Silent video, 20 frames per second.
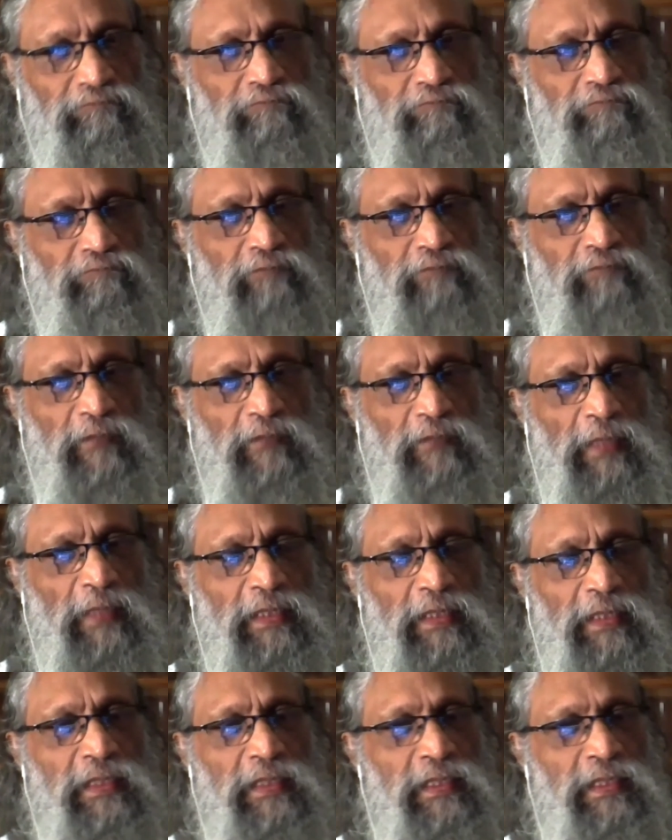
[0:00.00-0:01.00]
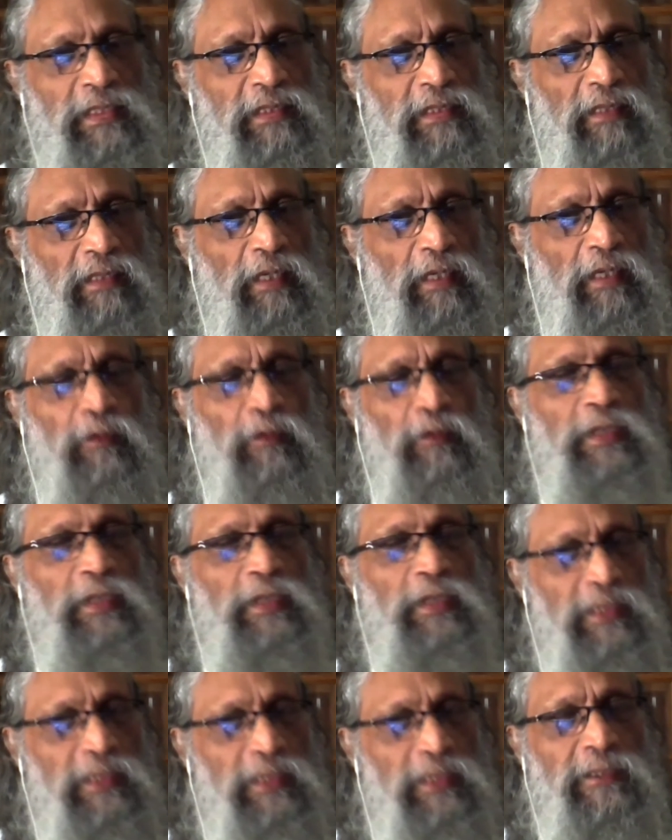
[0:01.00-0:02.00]
That is how it
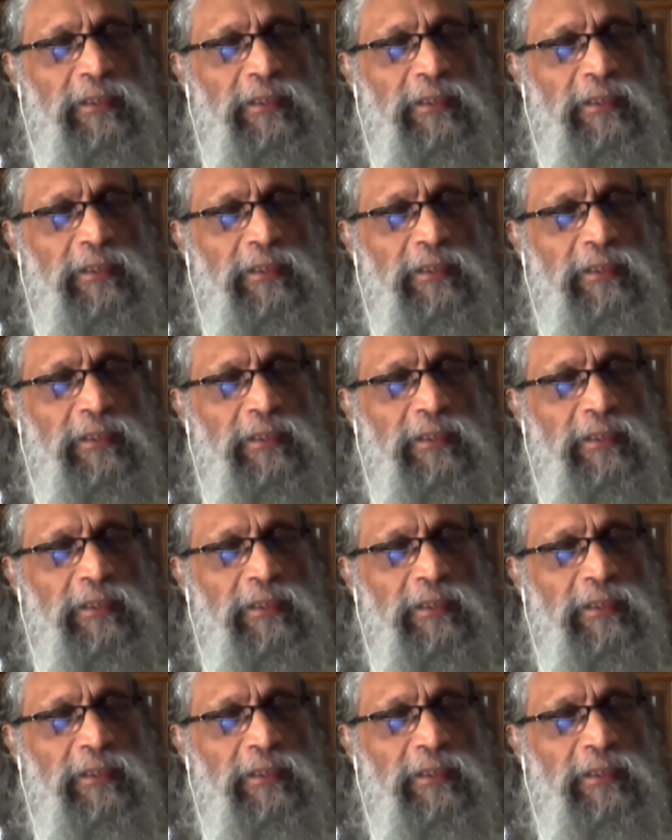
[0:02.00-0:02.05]
is.